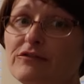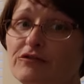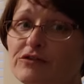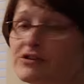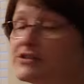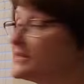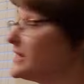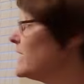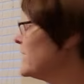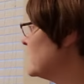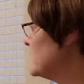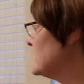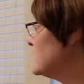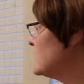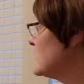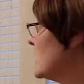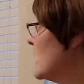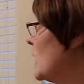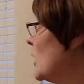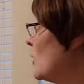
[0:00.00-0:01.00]
for science,
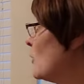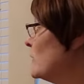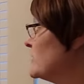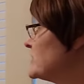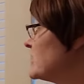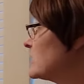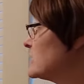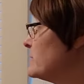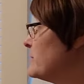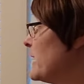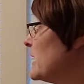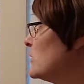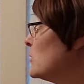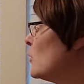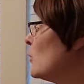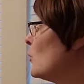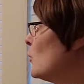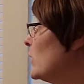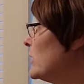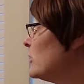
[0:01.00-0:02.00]
we talked about
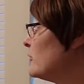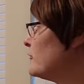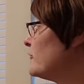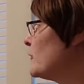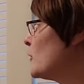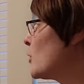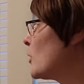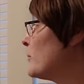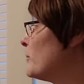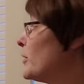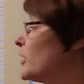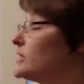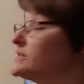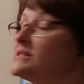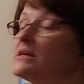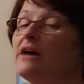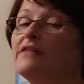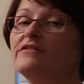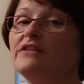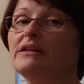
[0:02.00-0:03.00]
what are 4 parts
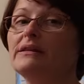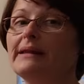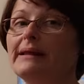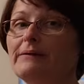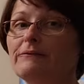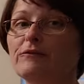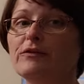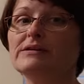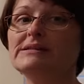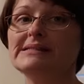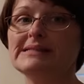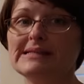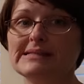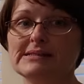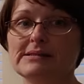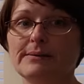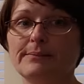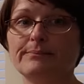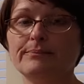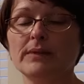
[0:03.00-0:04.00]
of the lymph
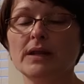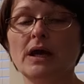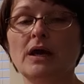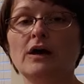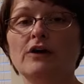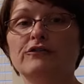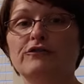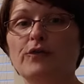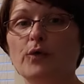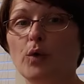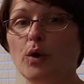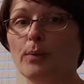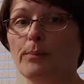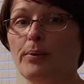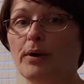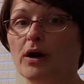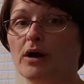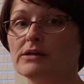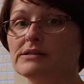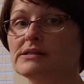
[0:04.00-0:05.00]
system. 4
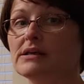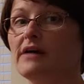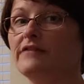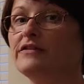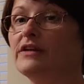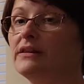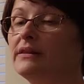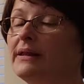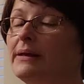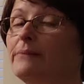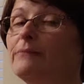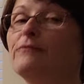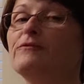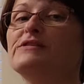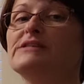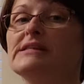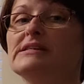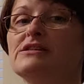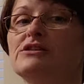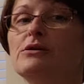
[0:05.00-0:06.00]
parts of the lymph
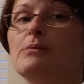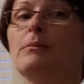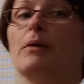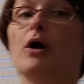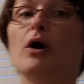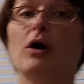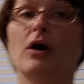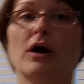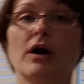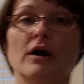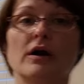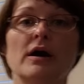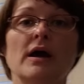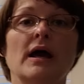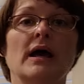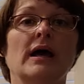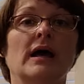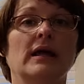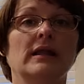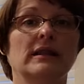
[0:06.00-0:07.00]
system are
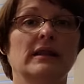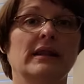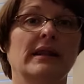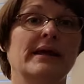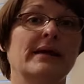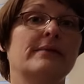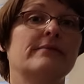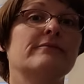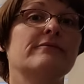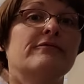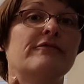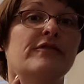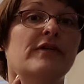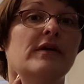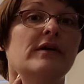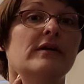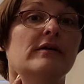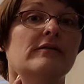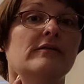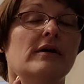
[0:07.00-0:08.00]
lymph
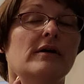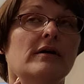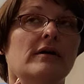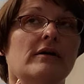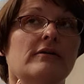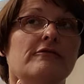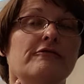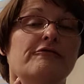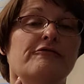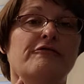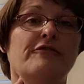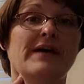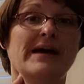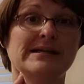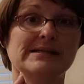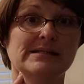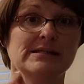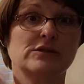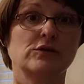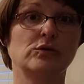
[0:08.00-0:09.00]

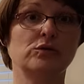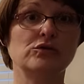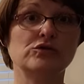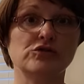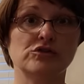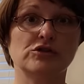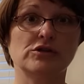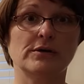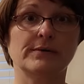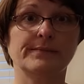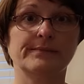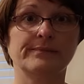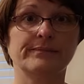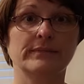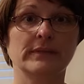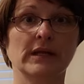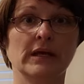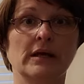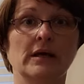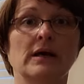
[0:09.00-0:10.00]
vessels,
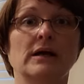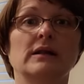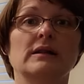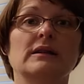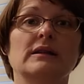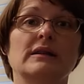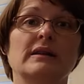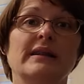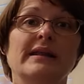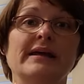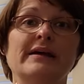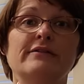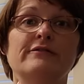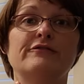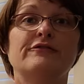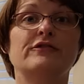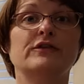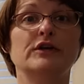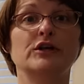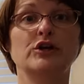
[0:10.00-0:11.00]

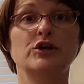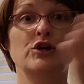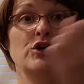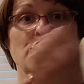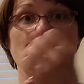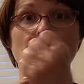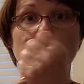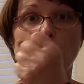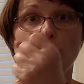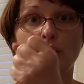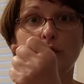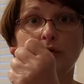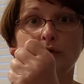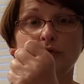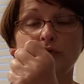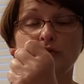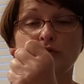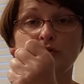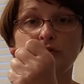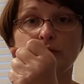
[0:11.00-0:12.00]
lymph
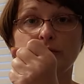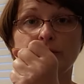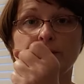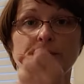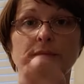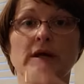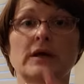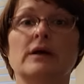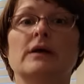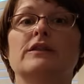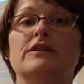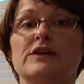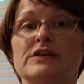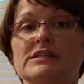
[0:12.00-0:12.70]
nodes, the